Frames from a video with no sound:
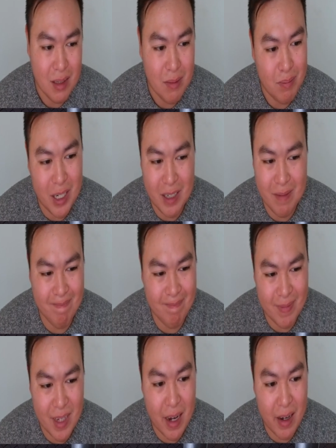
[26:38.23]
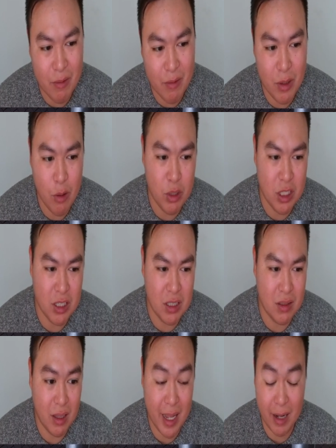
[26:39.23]
but we
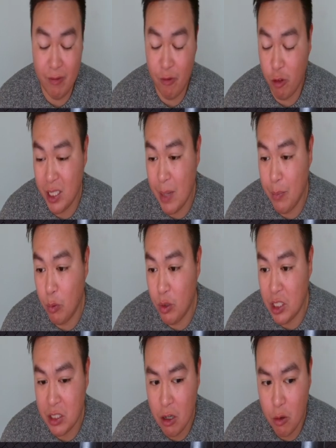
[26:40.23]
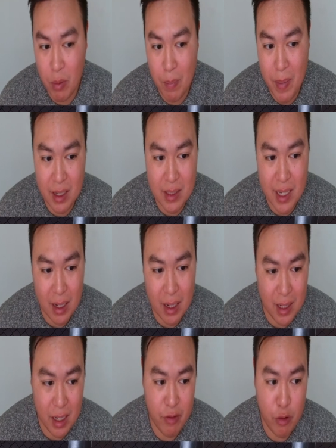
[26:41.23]
just, like, for example, we just saw Rębecki take
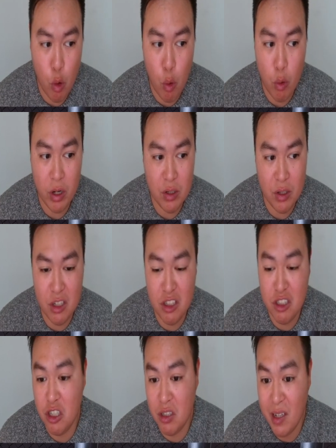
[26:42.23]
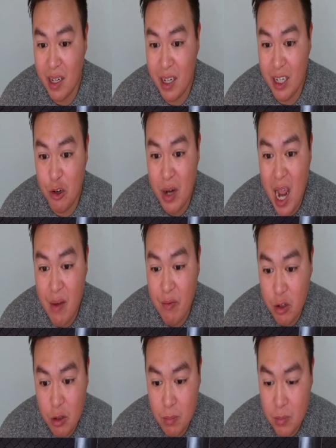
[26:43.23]
Nick Fiore to a decision like a year and a half
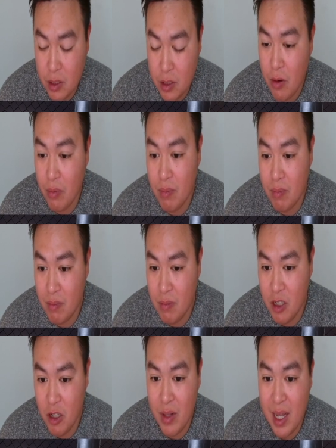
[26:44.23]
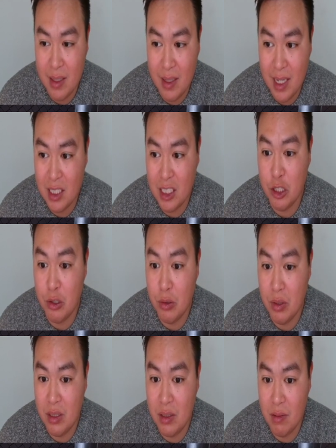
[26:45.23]
ago. So, that still
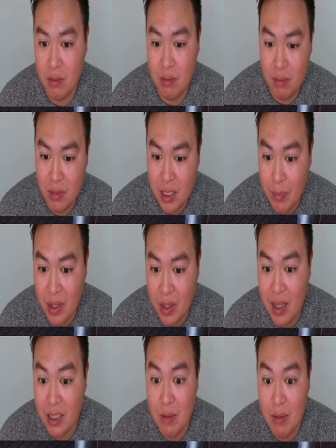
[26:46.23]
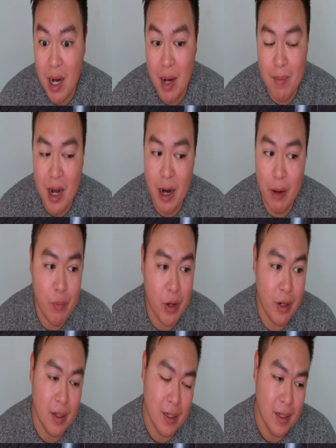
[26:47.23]
is something that's in my mind,
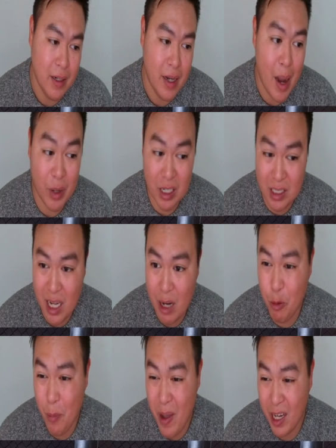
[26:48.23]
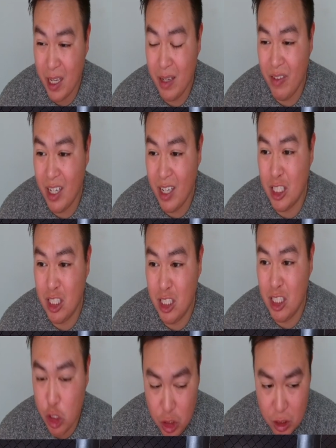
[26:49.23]
but I'm going to say Rębecki via
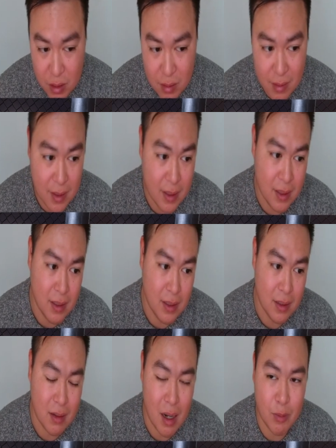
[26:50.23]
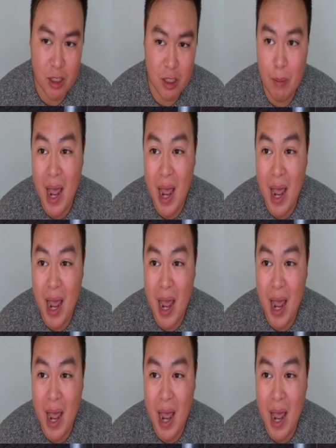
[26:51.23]
decision. I'm just going to